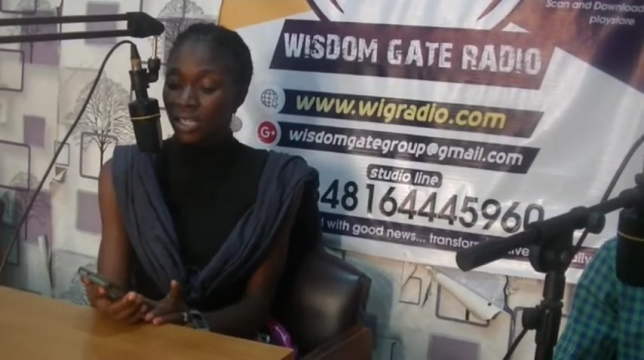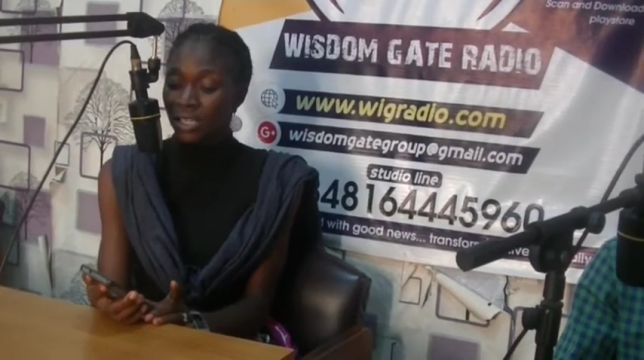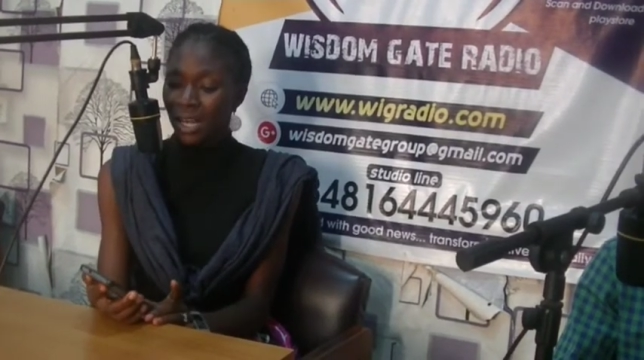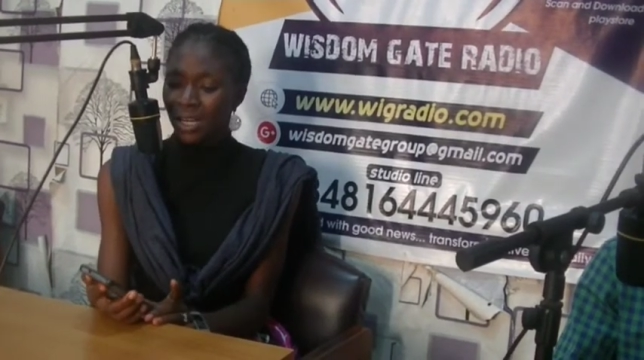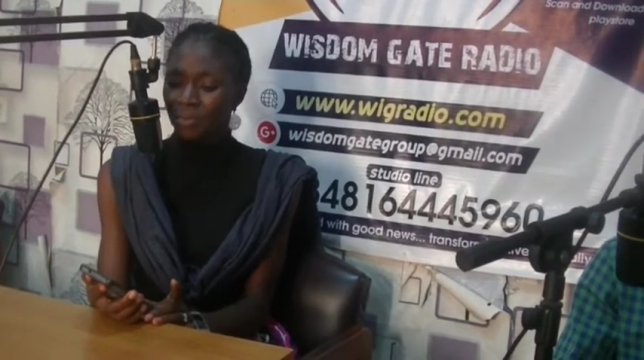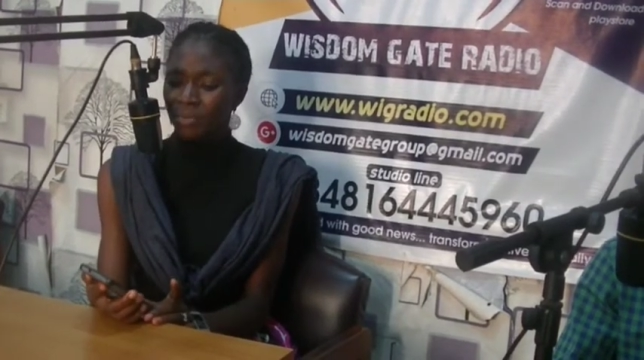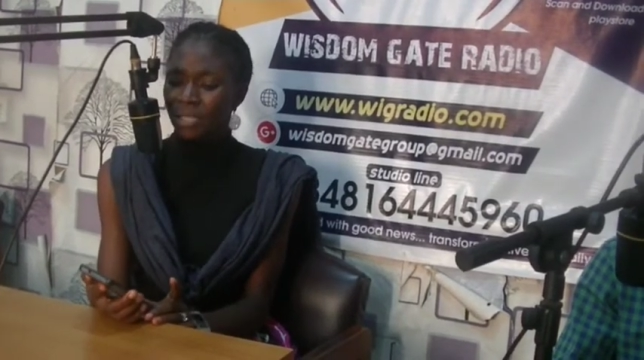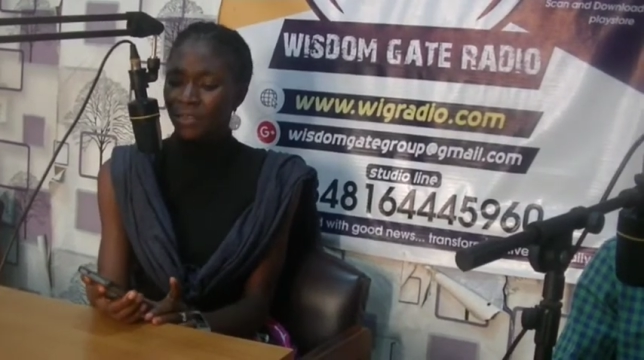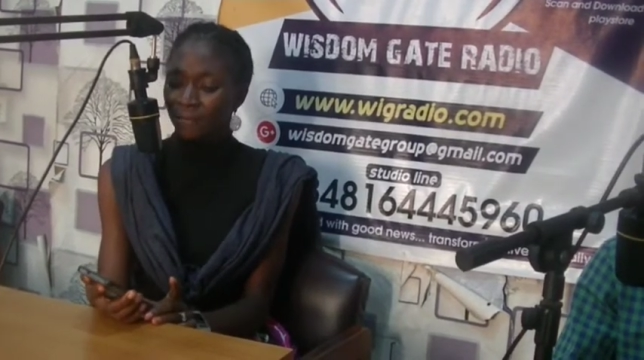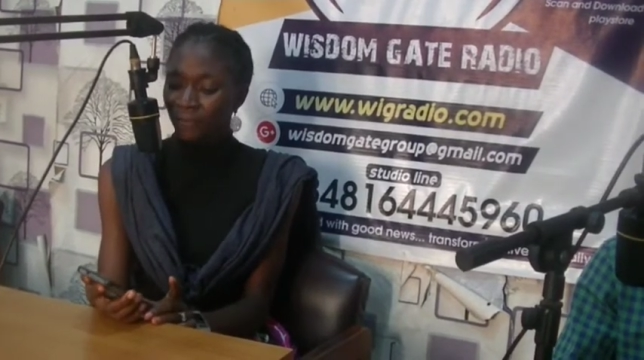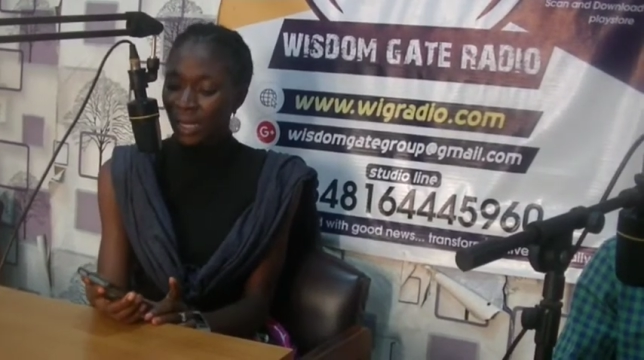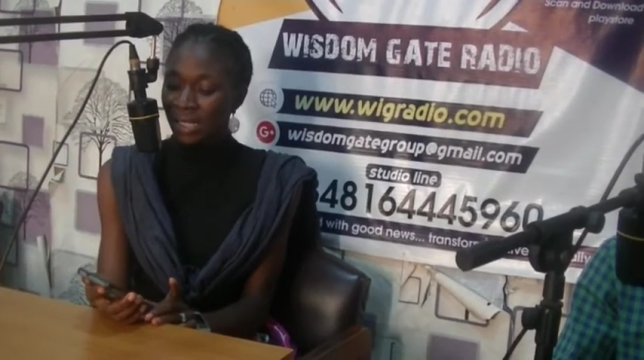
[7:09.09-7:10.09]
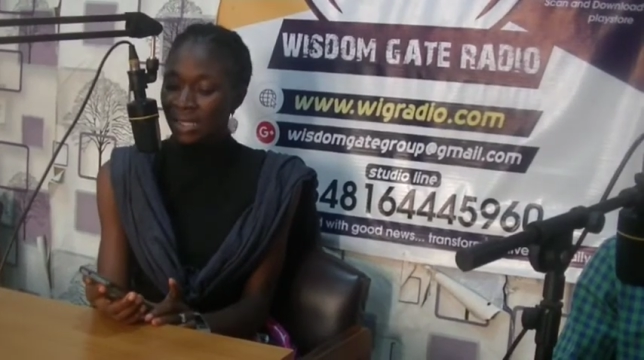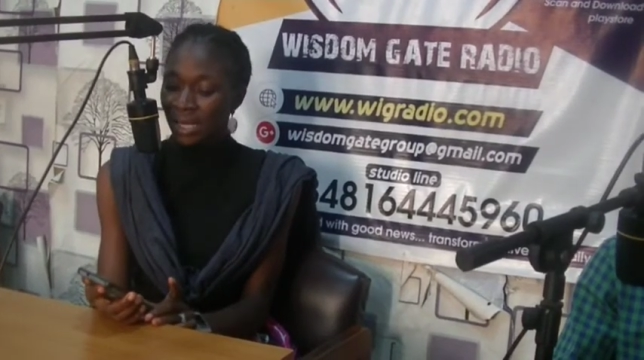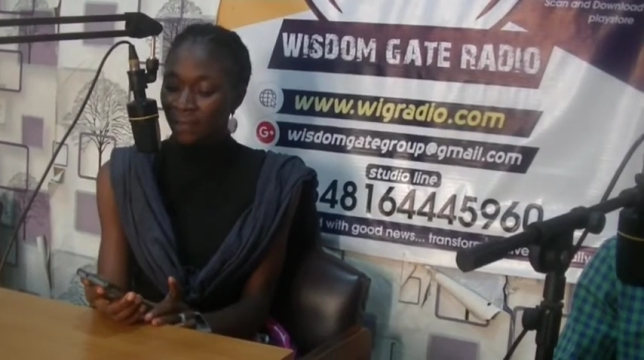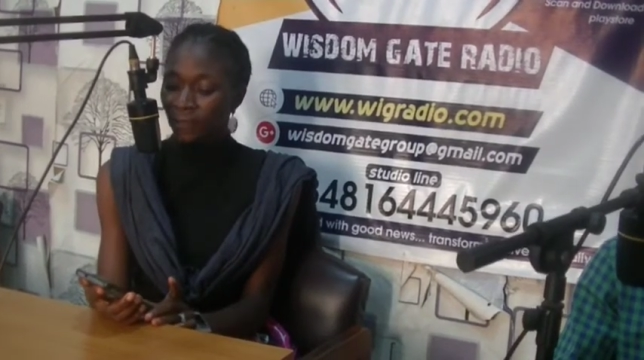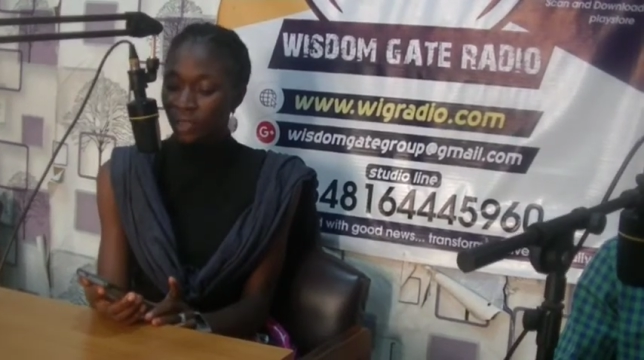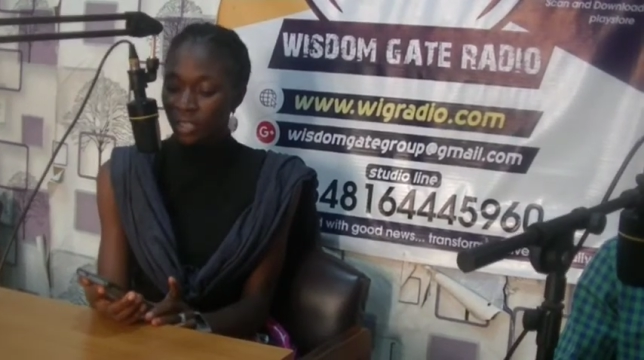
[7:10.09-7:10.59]
that have been
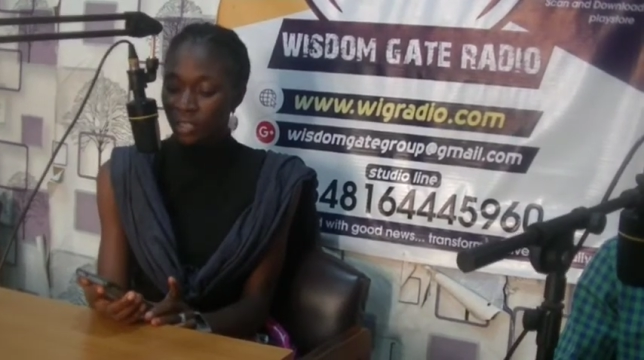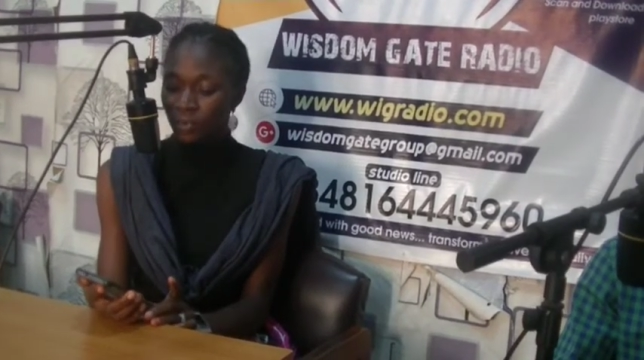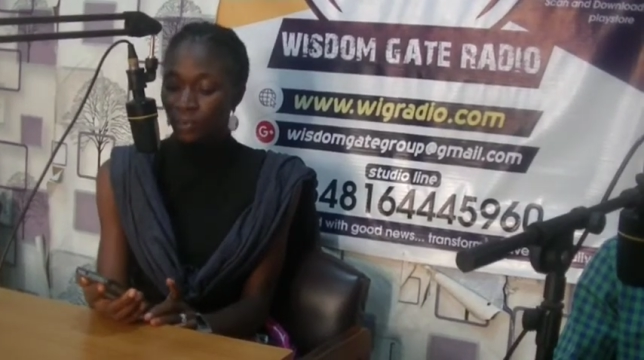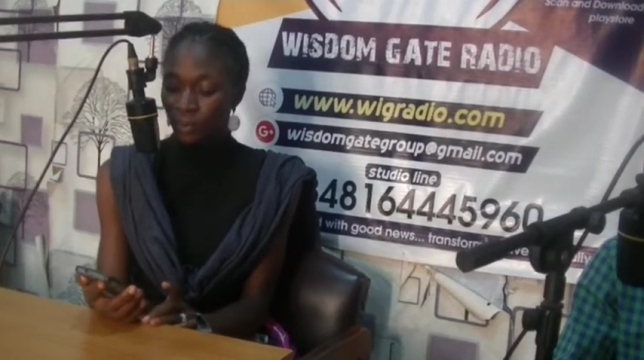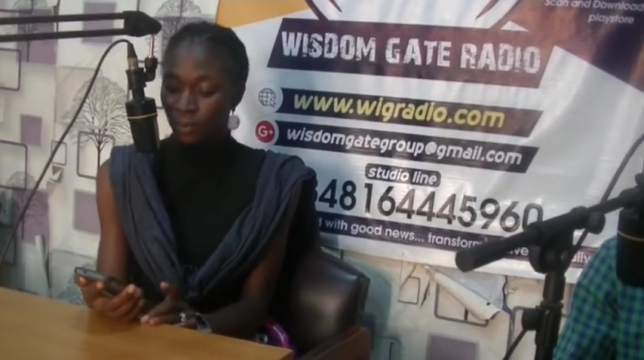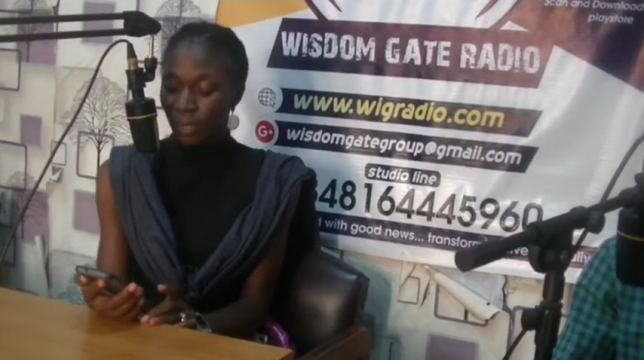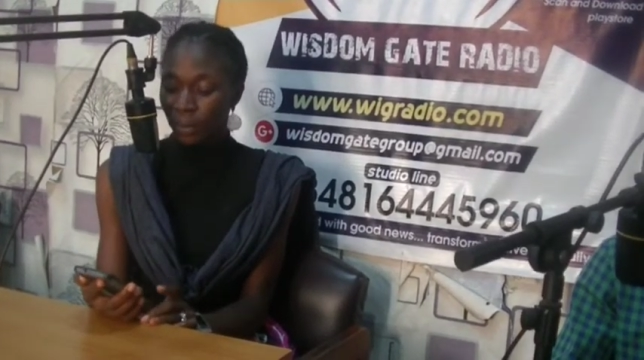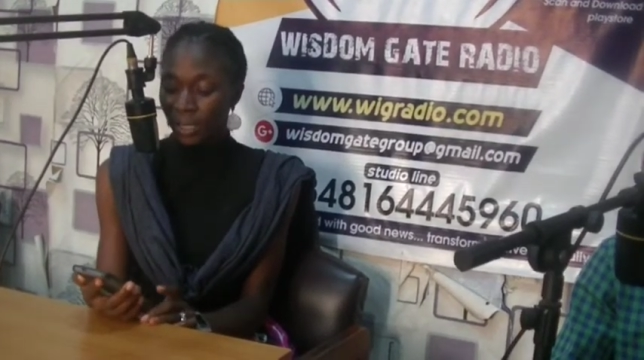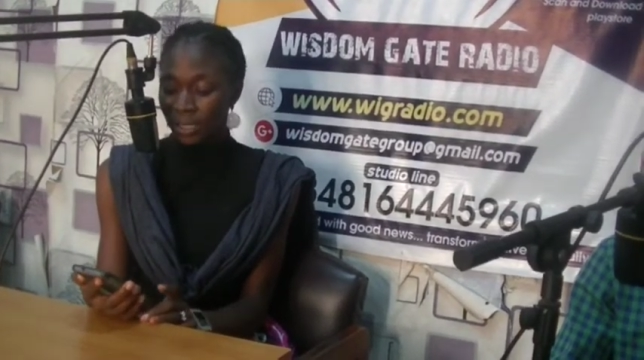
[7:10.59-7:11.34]
invited for this program.